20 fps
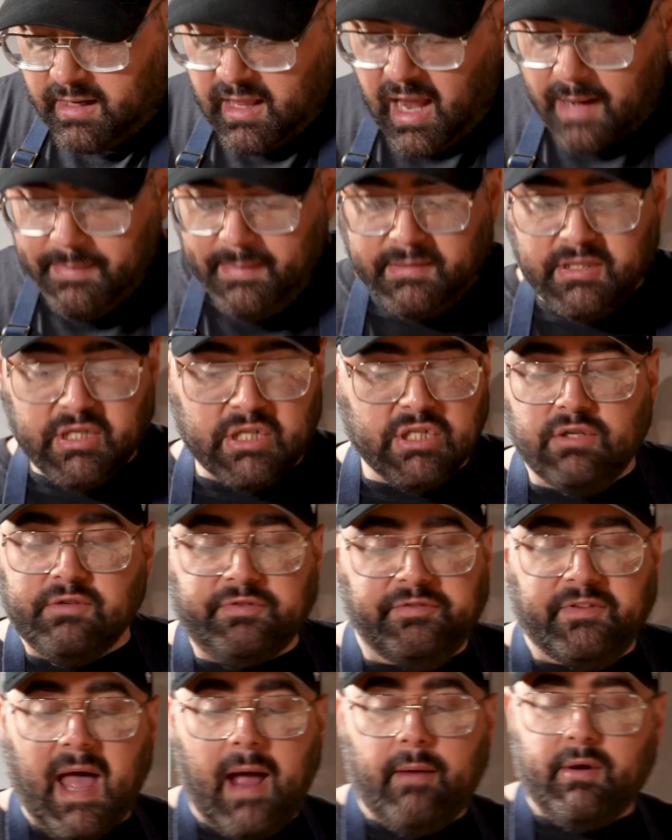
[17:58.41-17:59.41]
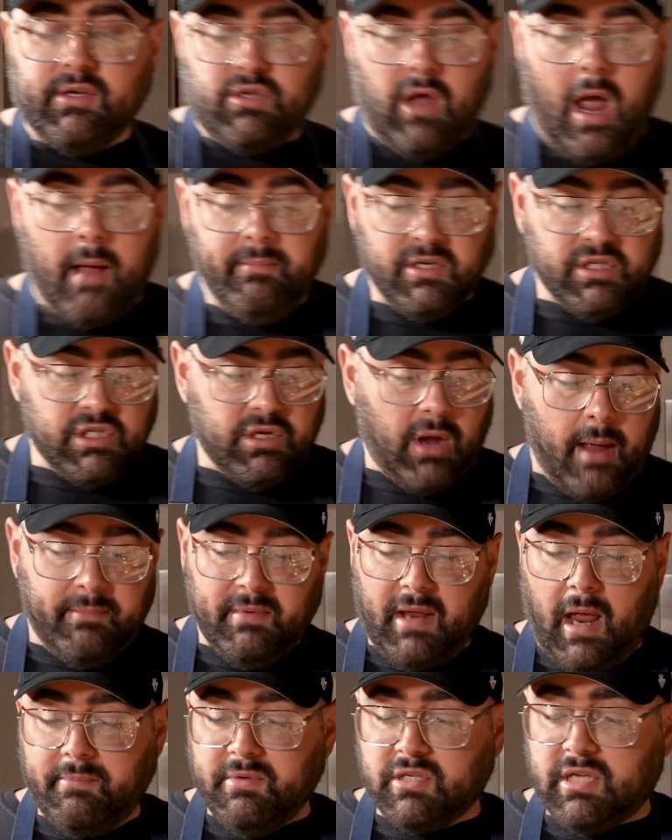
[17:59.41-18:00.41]
A lot of people just use flour, so I'm just
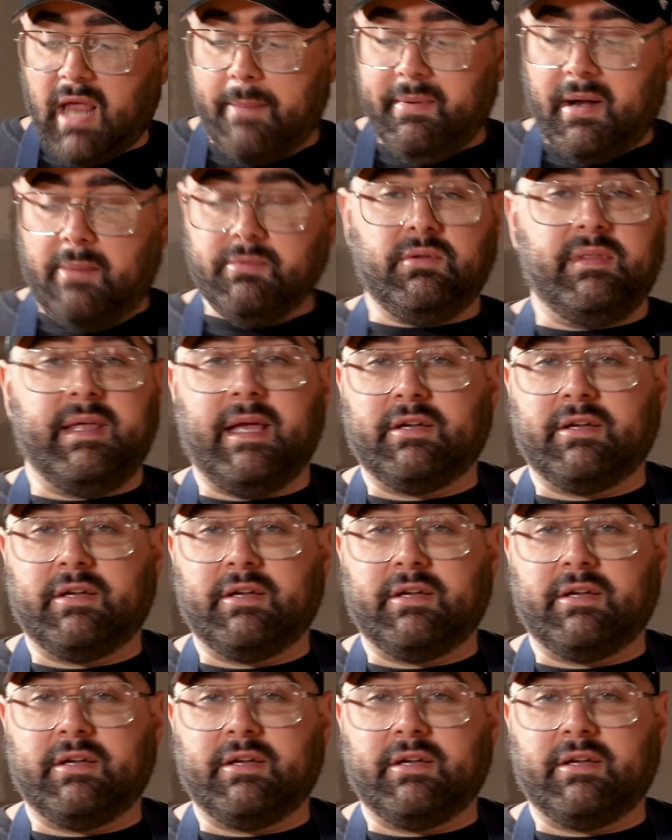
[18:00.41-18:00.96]
happy I'm doing the